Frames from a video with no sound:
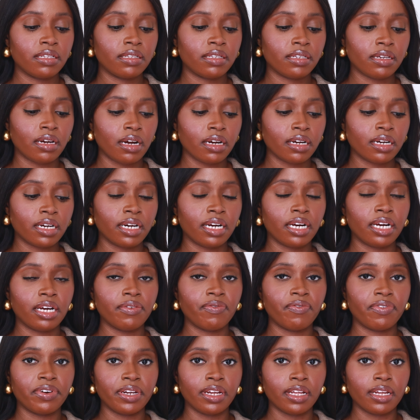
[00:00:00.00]

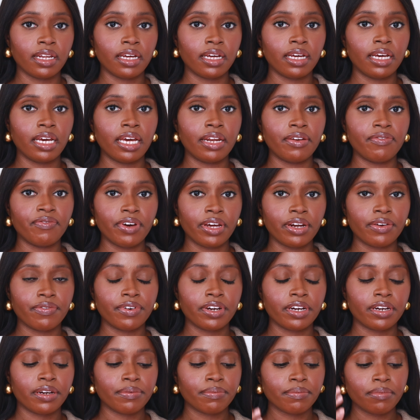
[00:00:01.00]
tonka, vanilla, and
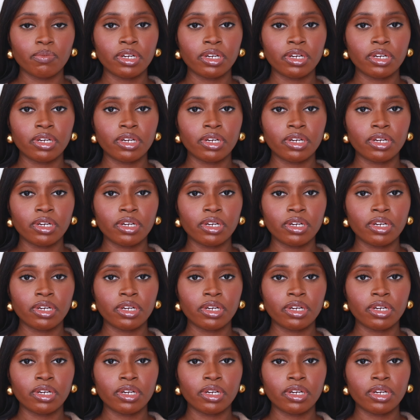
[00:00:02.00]
vetiver.